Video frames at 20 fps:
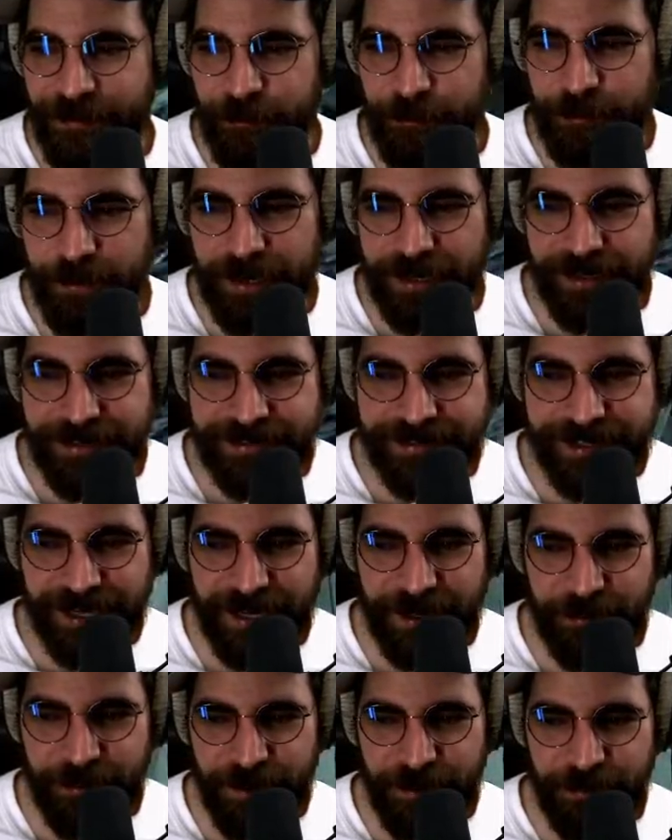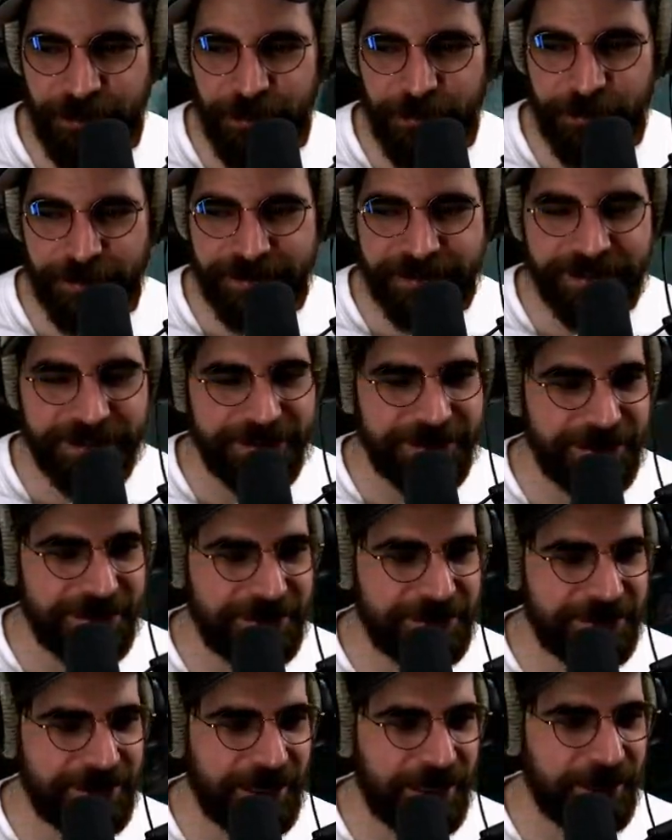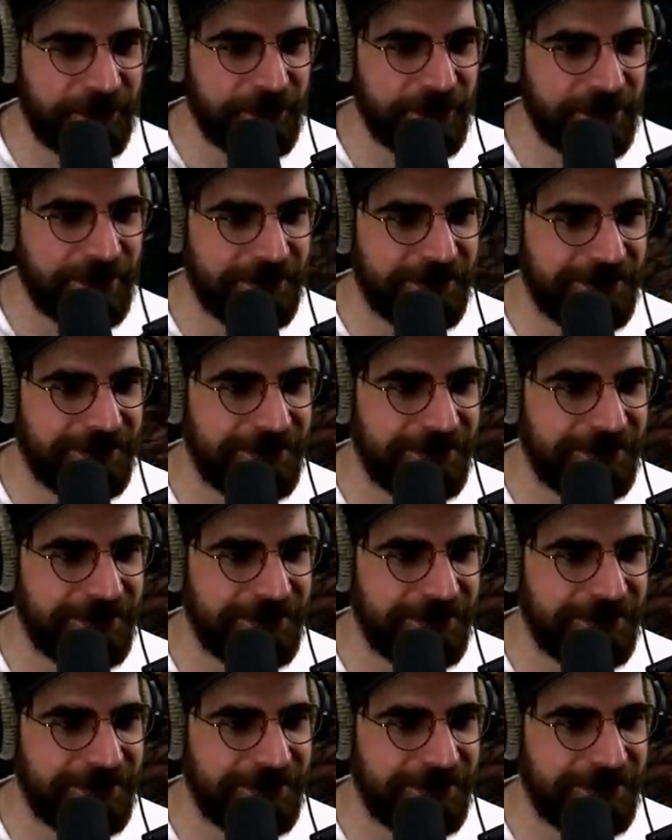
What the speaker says: based Almir moment says it's KMD.